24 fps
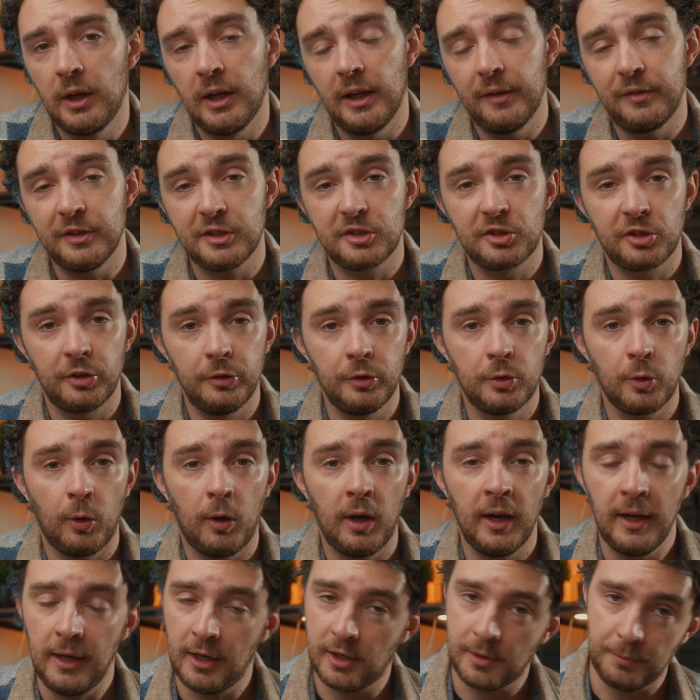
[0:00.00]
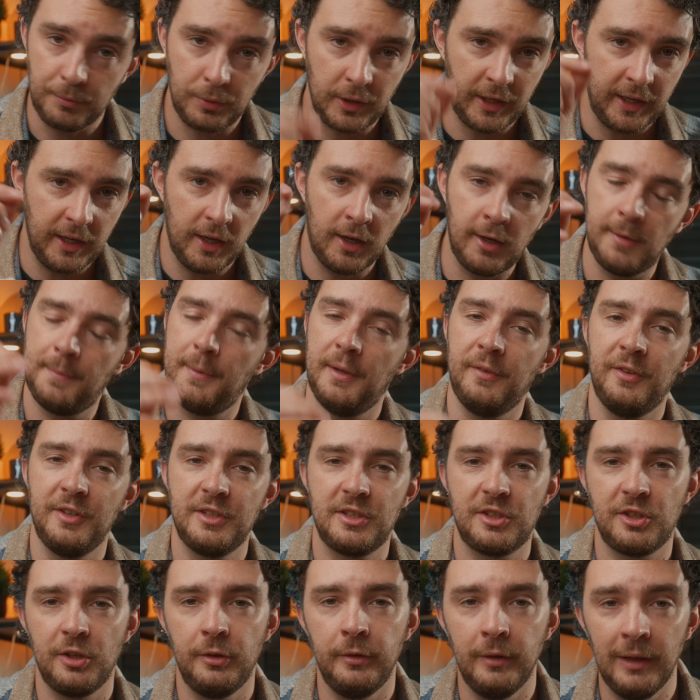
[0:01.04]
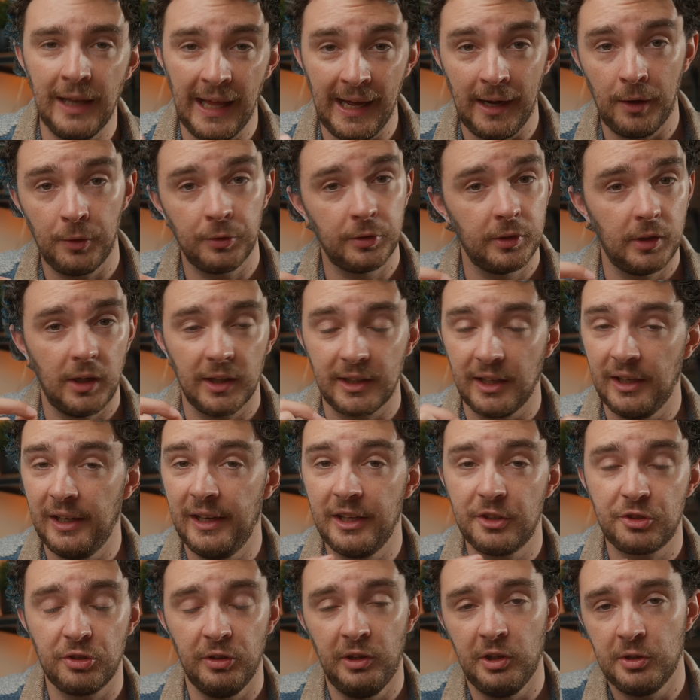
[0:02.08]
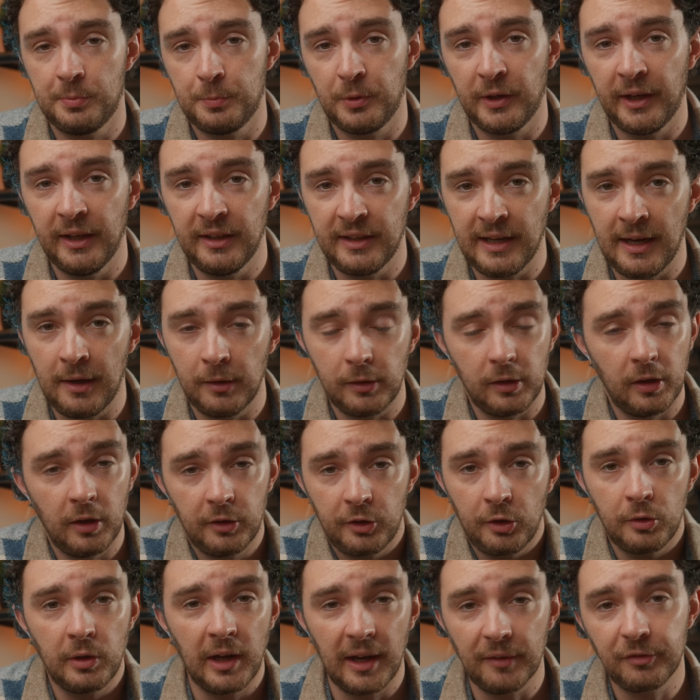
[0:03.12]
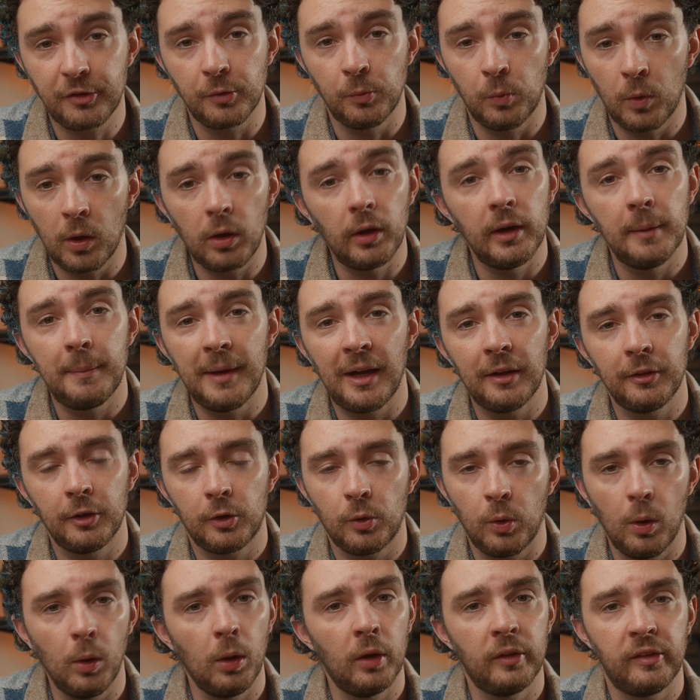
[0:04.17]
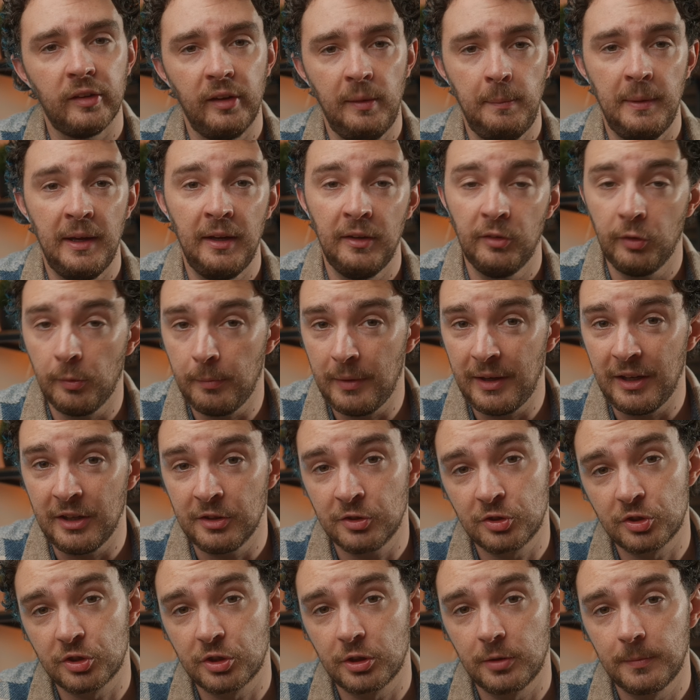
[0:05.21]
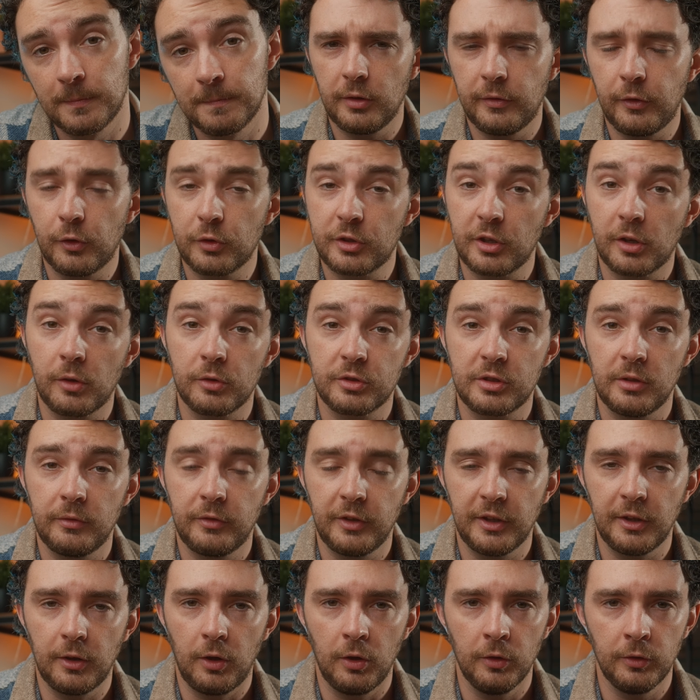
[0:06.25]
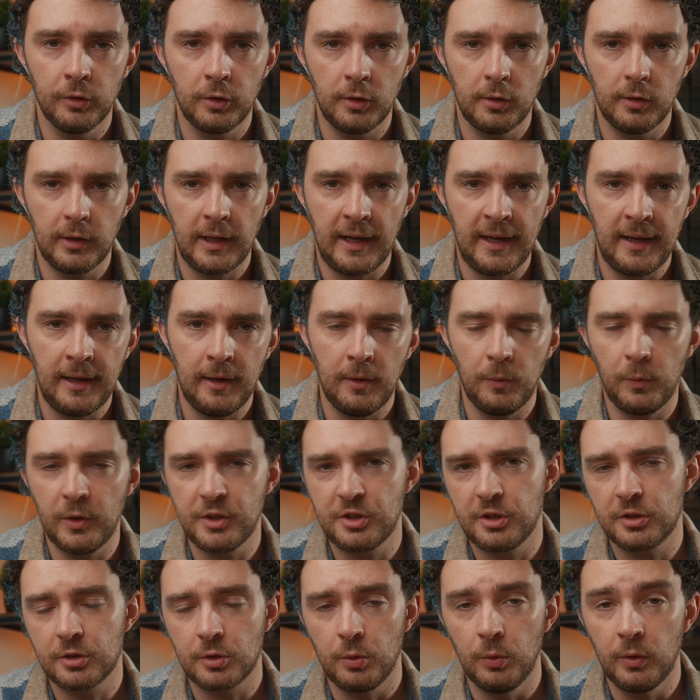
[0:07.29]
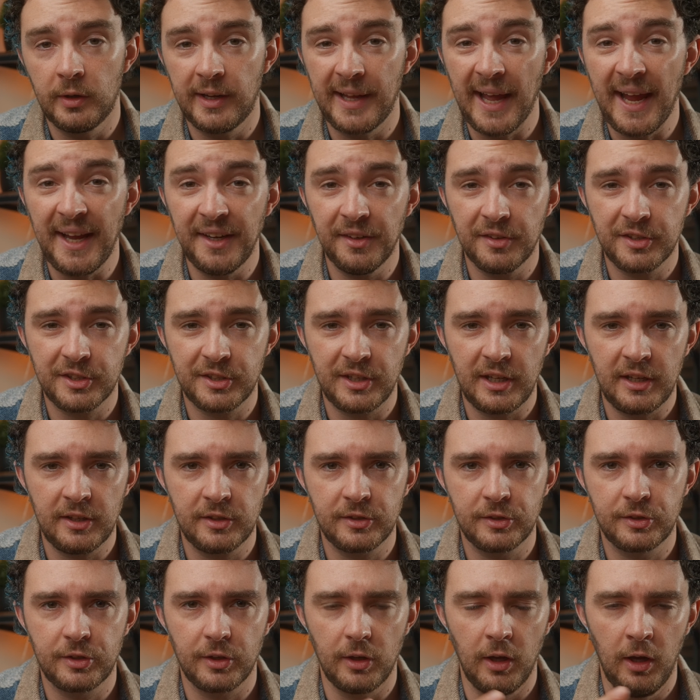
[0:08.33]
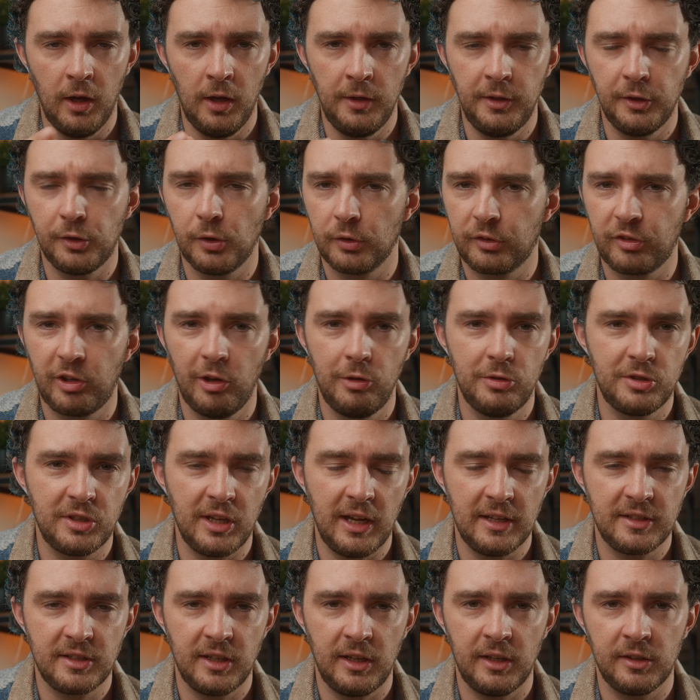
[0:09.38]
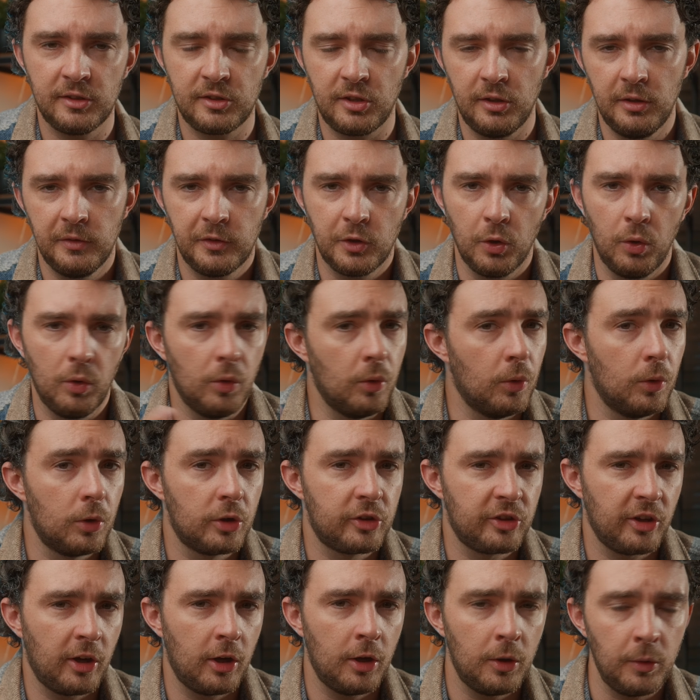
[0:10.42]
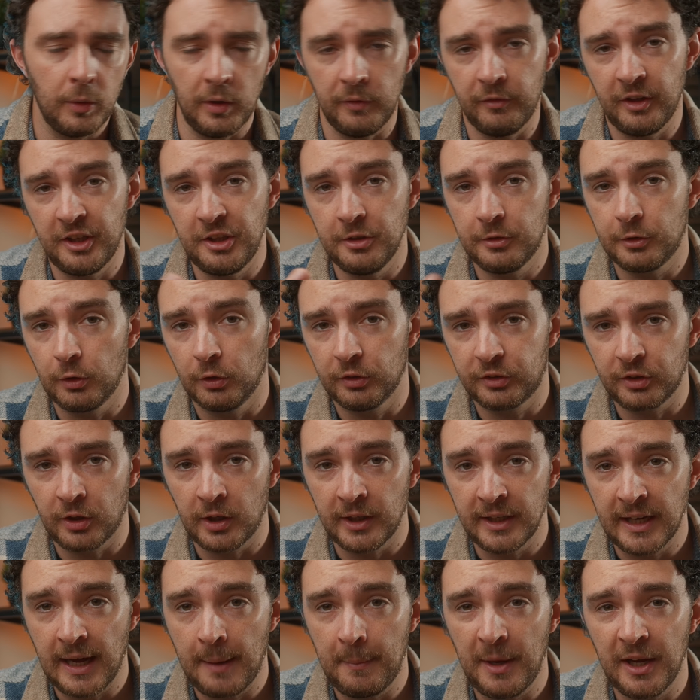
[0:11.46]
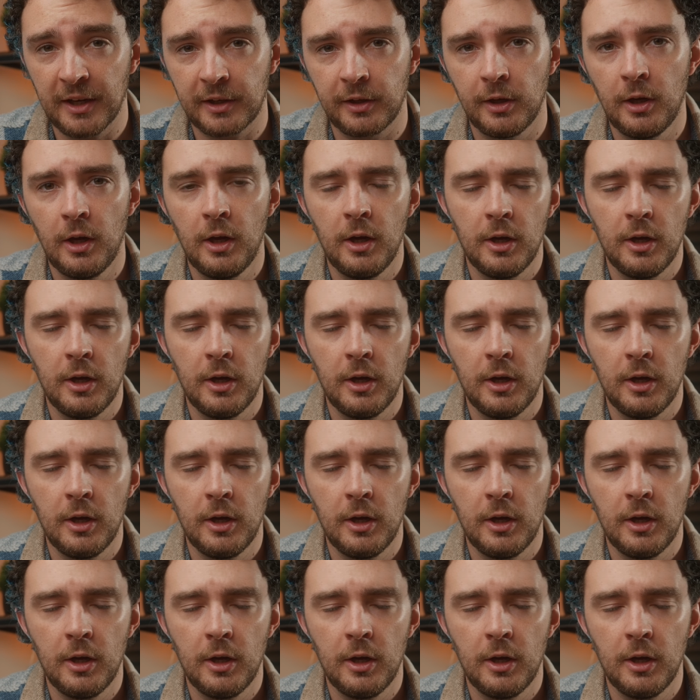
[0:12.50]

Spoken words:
If it's too quiet, I can bring it up. If it's too loud, I can literally just bring it down and I don't have to worry about the quality being diminished. You've also got something on there which is called gain assist. You've got two settings. So you've got auto and then you've got dynamic.